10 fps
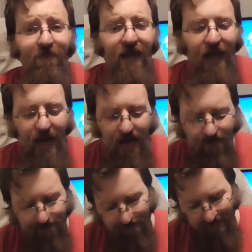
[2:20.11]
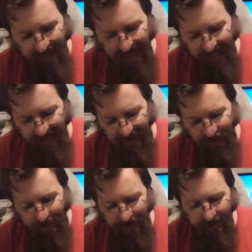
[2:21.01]
Nah, nah, I
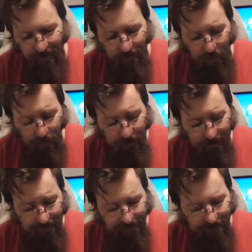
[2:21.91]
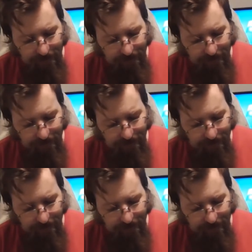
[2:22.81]
still can't get on board with it.